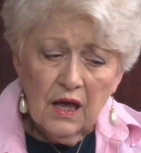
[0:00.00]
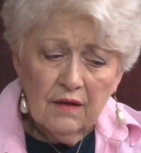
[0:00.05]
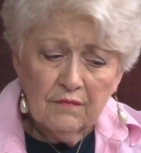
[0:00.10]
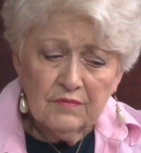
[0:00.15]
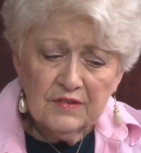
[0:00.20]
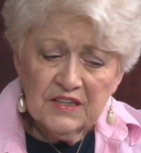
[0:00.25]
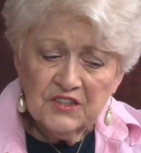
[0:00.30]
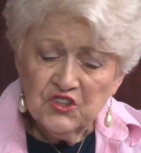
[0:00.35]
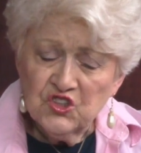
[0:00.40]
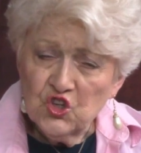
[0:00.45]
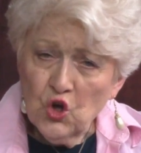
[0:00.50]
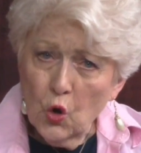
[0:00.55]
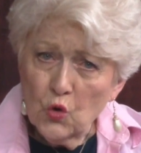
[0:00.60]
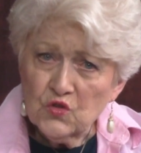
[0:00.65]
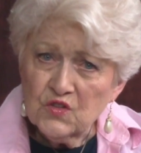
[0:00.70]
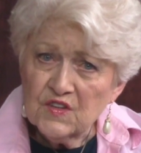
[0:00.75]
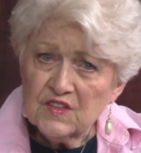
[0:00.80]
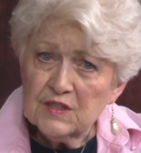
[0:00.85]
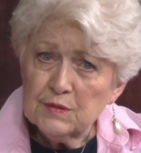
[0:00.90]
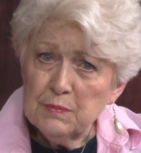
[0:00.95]
Did
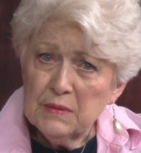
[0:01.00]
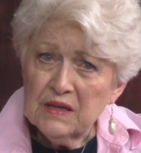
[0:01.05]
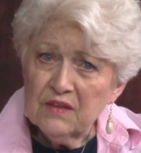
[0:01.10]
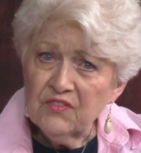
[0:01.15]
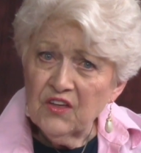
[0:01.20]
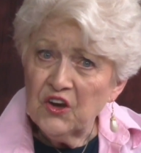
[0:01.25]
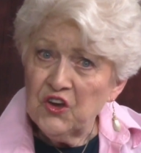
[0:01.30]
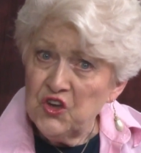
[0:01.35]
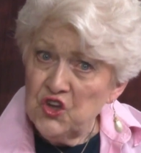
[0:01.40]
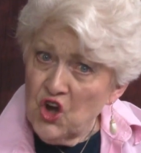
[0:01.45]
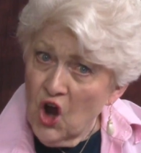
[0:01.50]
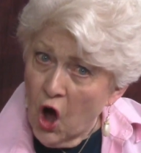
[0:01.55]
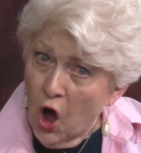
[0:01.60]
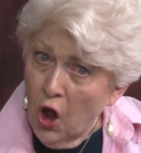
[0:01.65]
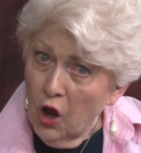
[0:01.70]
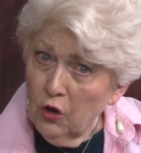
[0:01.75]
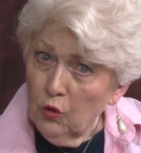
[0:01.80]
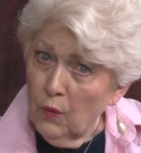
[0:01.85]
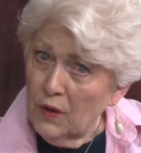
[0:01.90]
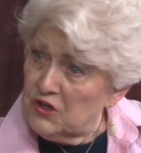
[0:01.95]
Joseph Smith
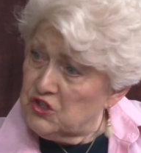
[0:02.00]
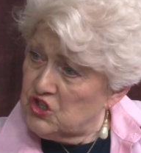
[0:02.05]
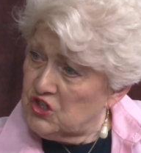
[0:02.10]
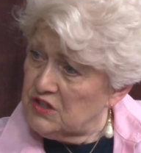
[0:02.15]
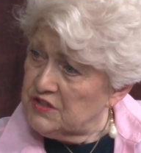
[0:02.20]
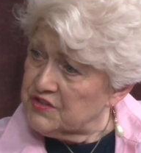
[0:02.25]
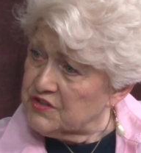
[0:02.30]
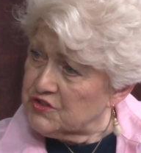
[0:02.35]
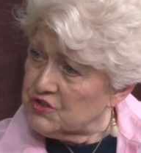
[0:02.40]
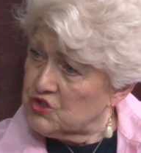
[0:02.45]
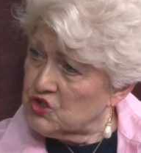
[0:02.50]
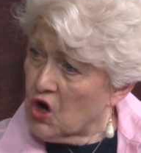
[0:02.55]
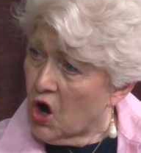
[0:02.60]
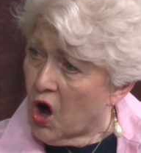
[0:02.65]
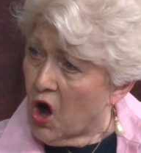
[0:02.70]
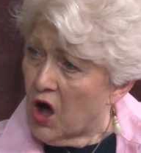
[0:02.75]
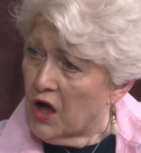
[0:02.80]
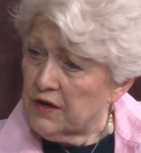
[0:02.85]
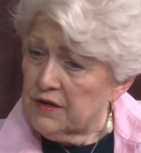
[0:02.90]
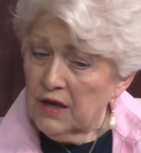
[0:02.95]
annul what Jesus
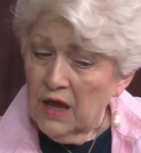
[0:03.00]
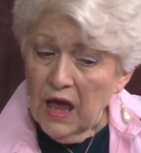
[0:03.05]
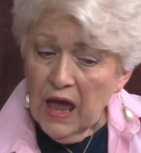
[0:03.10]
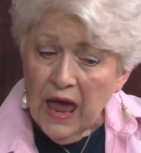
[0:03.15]
taught